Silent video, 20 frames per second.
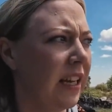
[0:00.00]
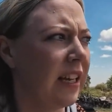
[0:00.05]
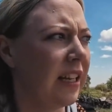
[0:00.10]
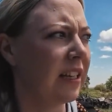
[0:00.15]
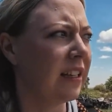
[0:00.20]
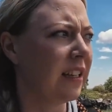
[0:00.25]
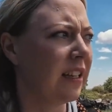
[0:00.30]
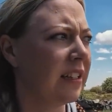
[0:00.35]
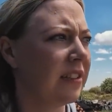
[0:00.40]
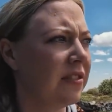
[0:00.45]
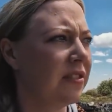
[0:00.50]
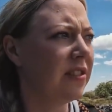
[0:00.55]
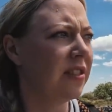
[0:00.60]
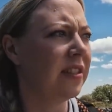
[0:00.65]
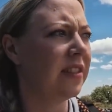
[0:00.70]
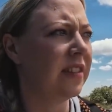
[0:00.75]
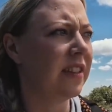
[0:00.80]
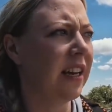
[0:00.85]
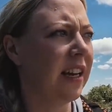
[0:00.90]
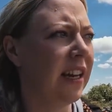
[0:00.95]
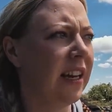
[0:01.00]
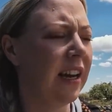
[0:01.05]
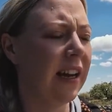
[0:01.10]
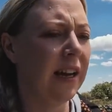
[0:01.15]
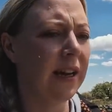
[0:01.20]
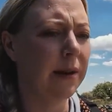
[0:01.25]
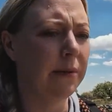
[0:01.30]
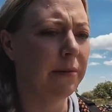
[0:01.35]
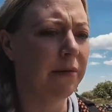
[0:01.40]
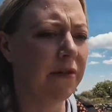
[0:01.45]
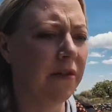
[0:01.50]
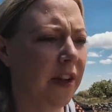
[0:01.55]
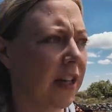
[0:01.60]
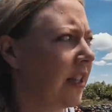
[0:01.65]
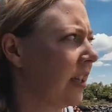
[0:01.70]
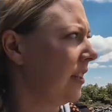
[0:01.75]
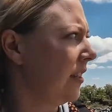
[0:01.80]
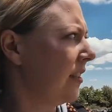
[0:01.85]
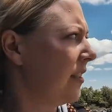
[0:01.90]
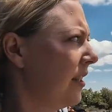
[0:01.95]
And let's just say I am
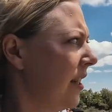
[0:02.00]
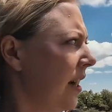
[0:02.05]
fucking